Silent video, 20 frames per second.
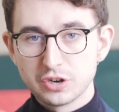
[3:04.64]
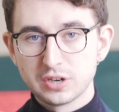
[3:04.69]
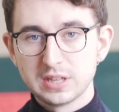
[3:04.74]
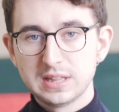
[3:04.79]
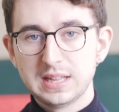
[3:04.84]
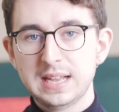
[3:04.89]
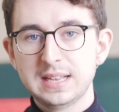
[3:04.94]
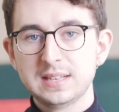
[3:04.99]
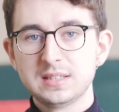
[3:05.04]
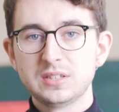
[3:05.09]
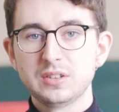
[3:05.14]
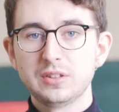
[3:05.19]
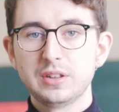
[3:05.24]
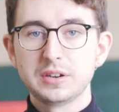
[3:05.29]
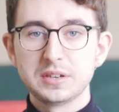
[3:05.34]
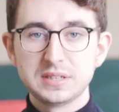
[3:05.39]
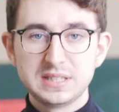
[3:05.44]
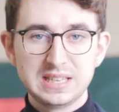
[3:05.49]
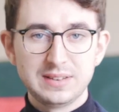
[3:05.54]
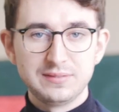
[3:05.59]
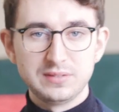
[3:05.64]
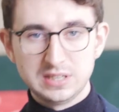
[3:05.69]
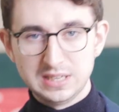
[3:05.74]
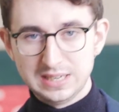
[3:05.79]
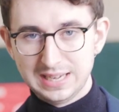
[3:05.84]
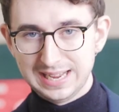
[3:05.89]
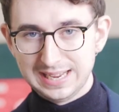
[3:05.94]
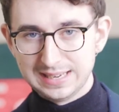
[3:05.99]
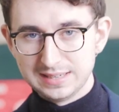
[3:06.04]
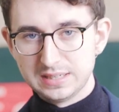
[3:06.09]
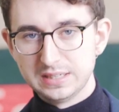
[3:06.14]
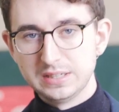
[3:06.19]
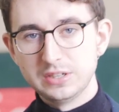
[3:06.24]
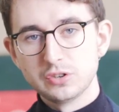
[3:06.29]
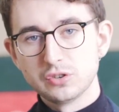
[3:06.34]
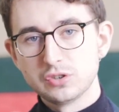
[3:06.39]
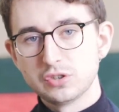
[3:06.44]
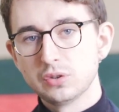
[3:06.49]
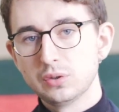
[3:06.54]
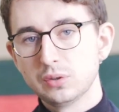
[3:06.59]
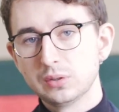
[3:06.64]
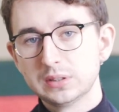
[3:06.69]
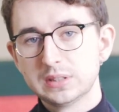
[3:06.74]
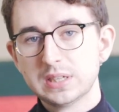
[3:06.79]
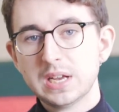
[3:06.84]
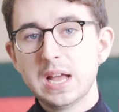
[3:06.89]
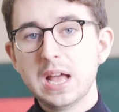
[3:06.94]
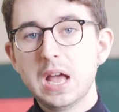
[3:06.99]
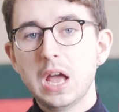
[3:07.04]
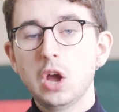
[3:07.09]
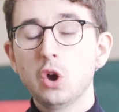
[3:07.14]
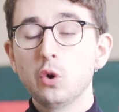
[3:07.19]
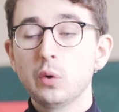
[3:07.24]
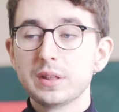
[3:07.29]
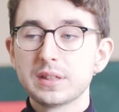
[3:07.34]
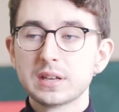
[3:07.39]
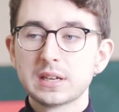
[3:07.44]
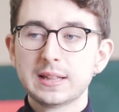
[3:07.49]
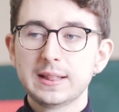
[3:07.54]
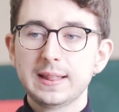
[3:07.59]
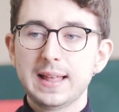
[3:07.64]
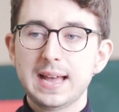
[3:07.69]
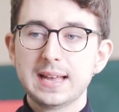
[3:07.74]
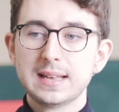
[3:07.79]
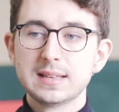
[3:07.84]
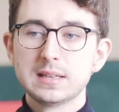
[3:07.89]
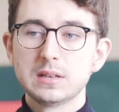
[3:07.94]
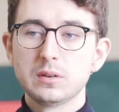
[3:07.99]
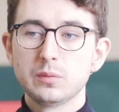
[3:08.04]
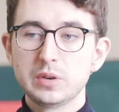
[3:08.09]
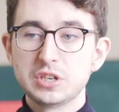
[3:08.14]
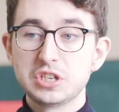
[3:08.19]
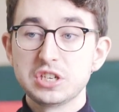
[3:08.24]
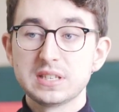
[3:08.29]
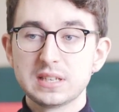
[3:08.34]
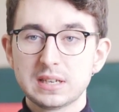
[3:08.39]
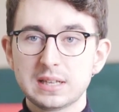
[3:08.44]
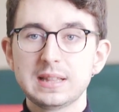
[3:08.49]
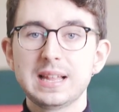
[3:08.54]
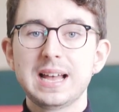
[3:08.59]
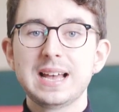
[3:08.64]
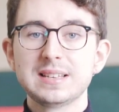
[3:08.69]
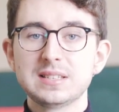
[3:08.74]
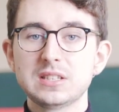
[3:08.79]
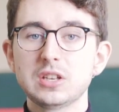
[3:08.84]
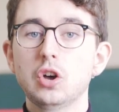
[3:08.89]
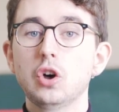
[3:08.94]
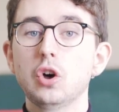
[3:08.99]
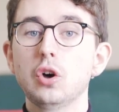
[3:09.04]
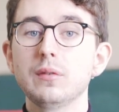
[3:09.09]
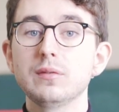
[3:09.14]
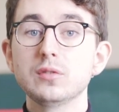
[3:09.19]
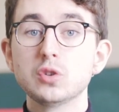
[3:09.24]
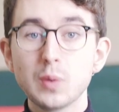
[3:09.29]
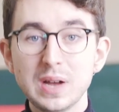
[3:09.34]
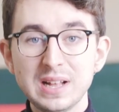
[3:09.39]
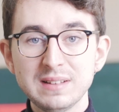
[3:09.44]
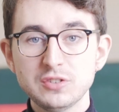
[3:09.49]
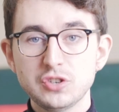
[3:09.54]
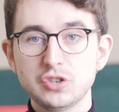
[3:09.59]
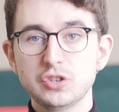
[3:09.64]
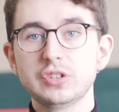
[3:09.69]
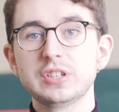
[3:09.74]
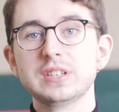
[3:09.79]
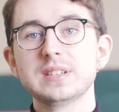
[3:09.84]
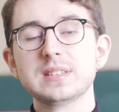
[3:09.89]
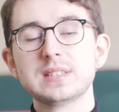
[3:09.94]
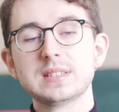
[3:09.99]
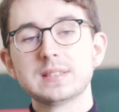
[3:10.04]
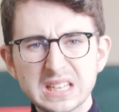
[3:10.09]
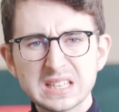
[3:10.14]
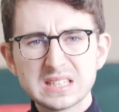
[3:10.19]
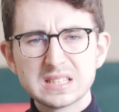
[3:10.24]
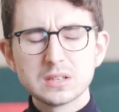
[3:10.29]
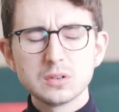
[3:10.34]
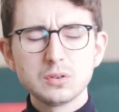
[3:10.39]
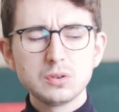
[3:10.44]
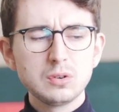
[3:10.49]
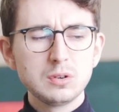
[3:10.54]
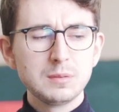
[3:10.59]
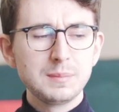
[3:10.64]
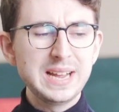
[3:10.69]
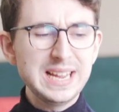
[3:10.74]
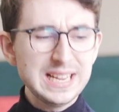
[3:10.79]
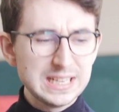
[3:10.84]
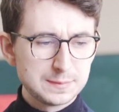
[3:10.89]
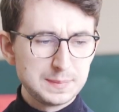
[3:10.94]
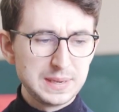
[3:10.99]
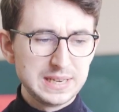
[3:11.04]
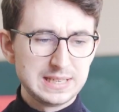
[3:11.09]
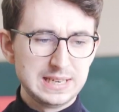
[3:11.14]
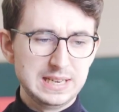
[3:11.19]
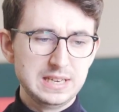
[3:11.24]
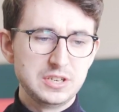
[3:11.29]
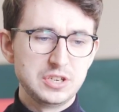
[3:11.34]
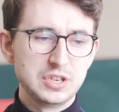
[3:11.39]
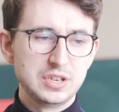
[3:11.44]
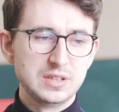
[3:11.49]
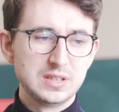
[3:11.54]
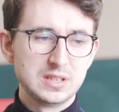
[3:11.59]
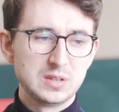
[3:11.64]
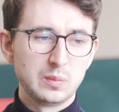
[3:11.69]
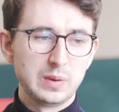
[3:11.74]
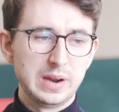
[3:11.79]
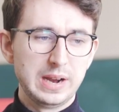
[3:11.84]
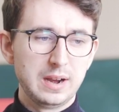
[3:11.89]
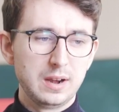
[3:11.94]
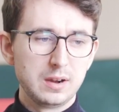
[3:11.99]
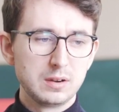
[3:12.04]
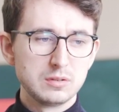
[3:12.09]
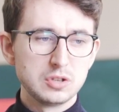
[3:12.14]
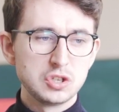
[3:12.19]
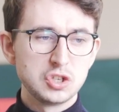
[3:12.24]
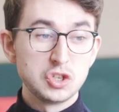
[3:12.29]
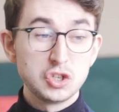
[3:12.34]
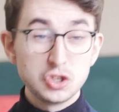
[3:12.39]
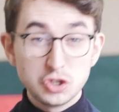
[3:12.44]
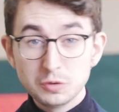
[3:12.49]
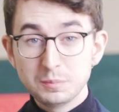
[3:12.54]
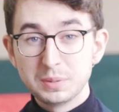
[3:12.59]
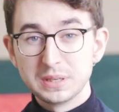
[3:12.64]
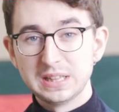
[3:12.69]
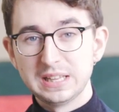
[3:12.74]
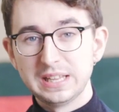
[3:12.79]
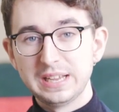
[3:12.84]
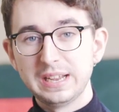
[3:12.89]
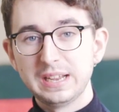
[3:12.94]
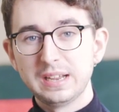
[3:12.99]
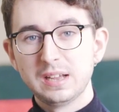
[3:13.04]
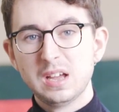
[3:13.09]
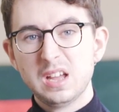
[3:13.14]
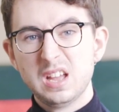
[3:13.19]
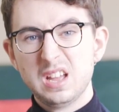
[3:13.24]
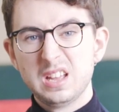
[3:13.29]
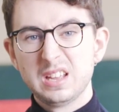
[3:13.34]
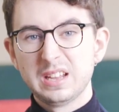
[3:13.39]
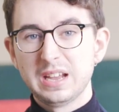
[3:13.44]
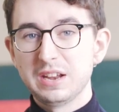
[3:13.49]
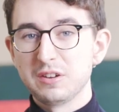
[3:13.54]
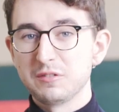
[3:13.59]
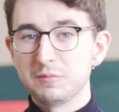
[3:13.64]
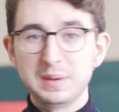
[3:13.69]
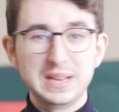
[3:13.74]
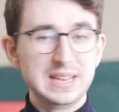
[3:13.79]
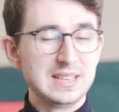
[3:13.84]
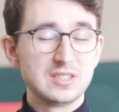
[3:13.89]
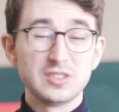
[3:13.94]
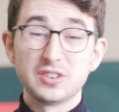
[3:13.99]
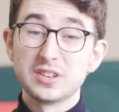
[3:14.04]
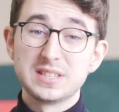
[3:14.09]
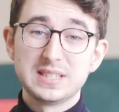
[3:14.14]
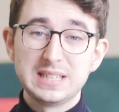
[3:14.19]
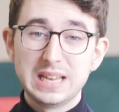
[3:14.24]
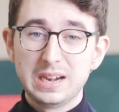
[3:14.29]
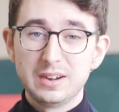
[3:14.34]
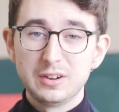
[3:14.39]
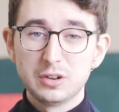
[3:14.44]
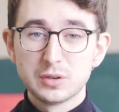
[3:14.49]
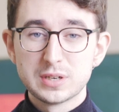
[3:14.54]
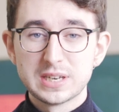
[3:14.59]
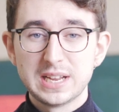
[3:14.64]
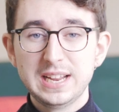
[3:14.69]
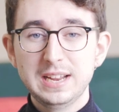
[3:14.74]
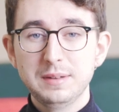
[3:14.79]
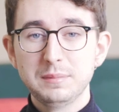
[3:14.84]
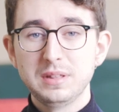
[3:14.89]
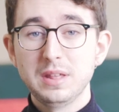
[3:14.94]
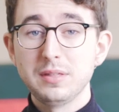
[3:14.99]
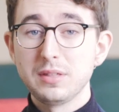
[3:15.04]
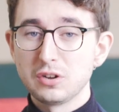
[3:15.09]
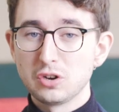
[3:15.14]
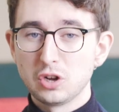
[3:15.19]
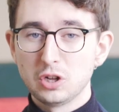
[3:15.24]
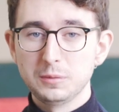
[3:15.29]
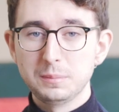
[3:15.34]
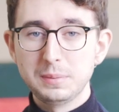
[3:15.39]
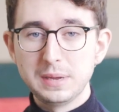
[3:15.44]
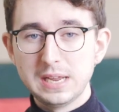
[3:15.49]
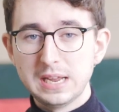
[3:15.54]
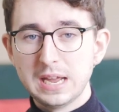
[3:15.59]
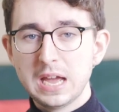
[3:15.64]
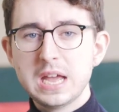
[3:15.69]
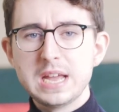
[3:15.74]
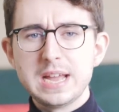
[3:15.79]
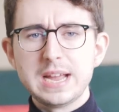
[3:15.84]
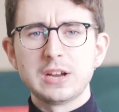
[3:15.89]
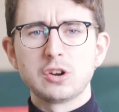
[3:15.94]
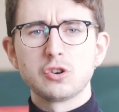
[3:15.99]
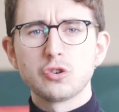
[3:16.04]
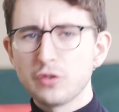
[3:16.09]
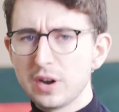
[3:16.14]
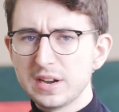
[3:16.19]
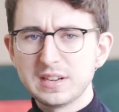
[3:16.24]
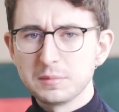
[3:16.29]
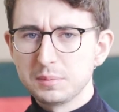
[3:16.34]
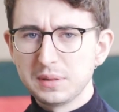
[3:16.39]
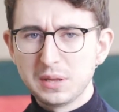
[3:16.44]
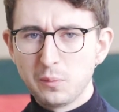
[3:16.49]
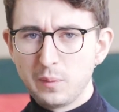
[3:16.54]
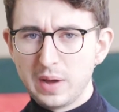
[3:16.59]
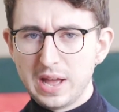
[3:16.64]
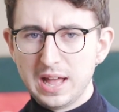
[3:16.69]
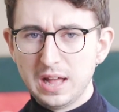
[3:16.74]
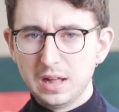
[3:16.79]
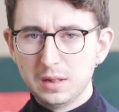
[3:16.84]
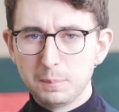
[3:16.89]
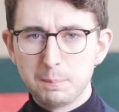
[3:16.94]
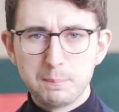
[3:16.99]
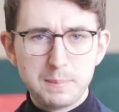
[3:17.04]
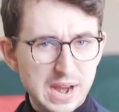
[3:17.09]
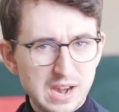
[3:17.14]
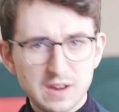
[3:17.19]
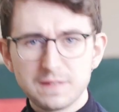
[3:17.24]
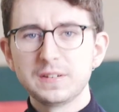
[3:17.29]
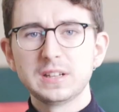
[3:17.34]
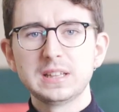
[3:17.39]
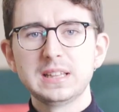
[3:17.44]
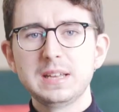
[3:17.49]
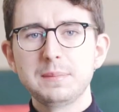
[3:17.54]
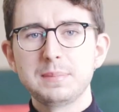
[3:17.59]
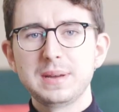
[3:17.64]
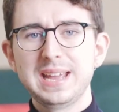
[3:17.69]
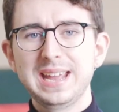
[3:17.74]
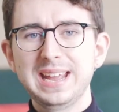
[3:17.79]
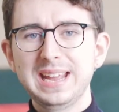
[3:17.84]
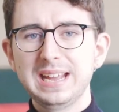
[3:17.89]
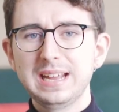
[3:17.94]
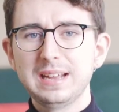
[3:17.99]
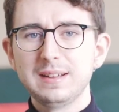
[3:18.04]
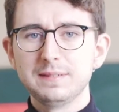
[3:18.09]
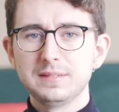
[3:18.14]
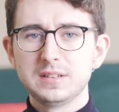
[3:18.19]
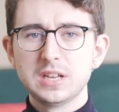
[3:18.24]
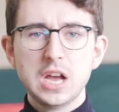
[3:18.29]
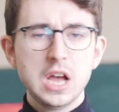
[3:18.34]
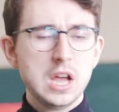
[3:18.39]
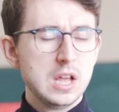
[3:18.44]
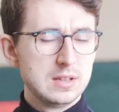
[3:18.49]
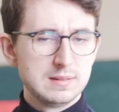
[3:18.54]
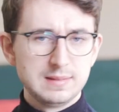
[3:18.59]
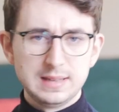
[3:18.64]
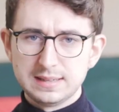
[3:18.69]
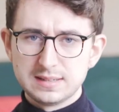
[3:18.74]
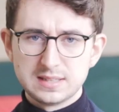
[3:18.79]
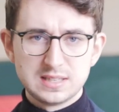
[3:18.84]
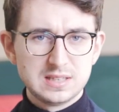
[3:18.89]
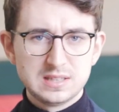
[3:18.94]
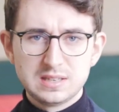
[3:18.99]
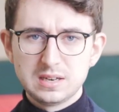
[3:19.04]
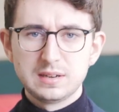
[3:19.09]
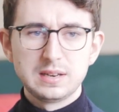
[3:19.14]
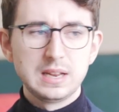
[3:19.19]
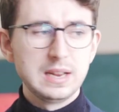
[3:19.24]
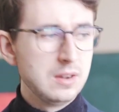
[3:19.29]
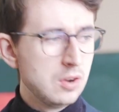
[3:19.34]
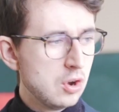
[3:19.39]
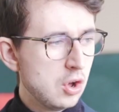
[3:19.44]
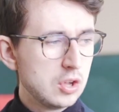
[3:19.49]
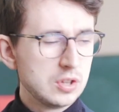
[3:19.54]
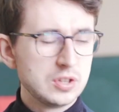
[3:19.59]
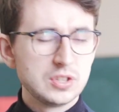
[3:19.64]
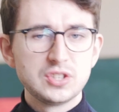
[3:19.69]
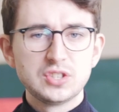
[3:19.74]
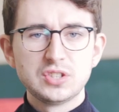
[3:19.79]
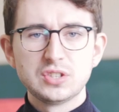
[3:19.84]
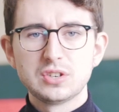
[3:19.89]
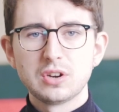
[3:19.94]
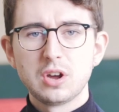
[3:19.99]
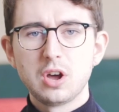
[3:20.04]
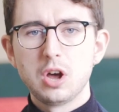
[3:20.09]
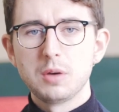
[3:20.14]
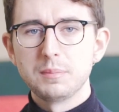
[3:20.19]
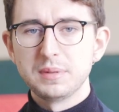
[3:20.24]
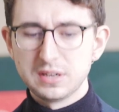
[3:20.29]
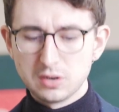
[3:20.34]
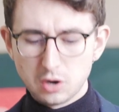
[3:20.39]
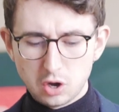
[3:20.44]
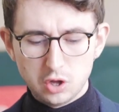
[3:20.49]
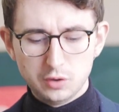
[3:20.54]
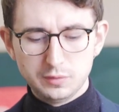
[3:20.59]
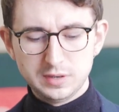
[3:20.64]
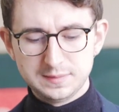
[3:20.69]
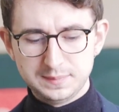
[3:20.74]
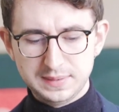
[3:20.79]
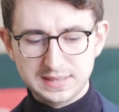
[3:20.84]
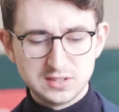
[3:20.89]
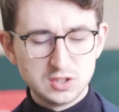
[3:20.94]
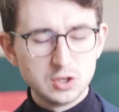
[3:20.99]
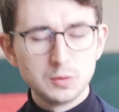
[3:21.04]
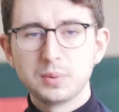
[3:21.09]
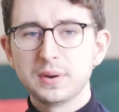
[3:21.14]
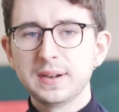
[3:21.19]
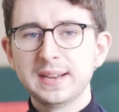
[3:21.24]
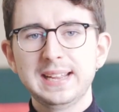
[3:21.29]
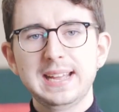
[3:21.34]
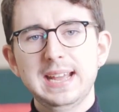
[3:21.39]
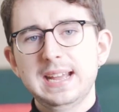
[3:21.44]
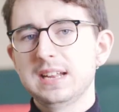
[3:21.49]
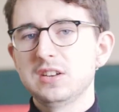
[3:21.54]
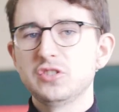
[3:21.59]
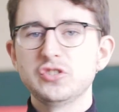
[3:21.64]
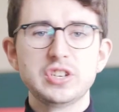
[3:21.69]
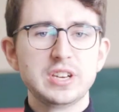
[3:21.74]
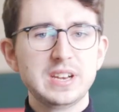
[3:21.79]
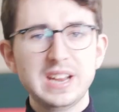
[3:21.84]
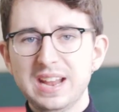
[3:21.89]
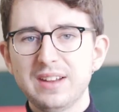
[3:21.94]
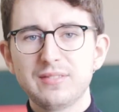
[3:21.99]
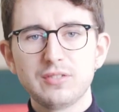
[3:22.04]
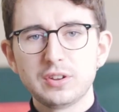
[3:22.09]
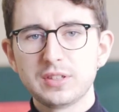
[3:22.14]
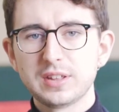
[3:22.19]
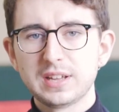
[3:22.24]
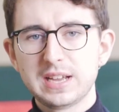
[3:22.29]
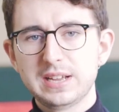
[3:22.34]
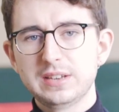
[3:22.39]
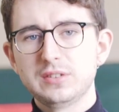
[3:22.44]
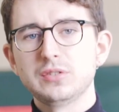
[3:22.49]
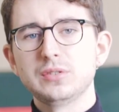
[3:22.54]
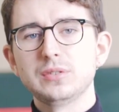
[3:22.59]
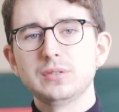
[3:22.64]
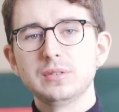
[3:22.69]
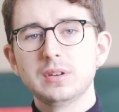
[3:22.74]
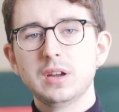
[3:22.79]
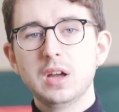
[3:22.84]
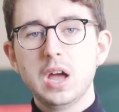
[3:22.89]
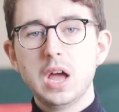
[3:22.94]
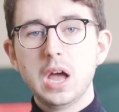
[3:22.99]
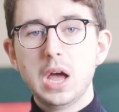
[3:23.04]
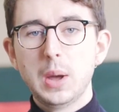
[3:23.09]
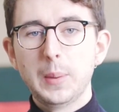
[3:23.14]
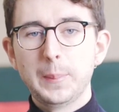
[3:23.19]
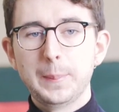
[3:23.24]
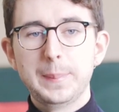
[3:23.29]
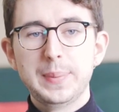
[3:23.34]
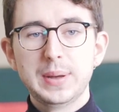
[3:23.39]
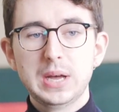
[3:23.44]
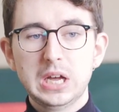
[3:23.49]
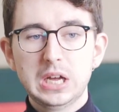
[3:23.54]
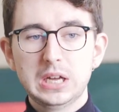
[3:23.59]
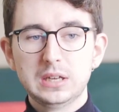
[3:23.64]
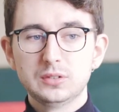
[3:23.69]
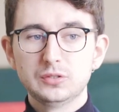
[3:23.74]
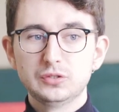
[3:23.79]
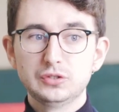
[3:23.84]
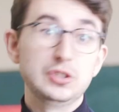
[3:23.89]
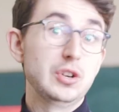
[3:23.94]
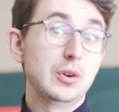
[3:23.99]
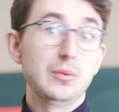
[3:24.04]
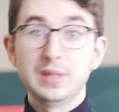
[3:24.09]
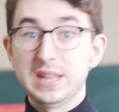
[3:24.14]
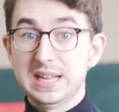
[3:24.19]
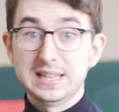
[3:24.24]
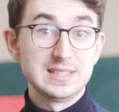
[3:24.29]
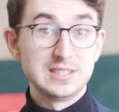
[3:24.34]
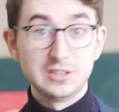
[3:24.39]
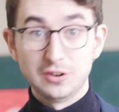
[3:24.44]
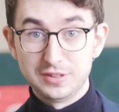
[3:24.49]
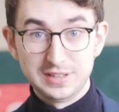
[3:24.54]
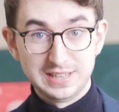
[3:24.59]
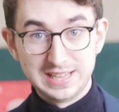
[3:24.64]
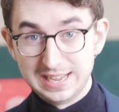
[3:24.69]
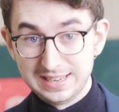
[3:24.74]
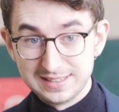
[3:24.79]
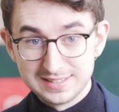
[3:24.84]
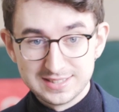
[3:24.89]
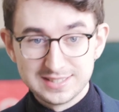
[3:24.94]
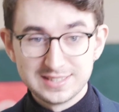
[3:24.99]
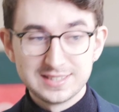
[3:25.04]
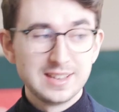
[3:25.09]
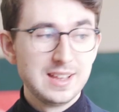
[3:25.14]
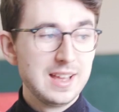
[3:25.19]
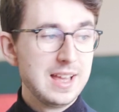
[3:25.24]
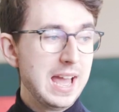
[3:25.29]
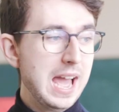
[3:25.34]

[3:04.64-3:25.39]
year class, so they're 17, 18 years old, with a class, which is a class of 12 students. So my expectations were stupidly kind of based on a stereotype that they'd all be incredibly well, perfectly behaved, they'd study non-stop, they'd always be super engaged in everything I do, but no, that's not the case.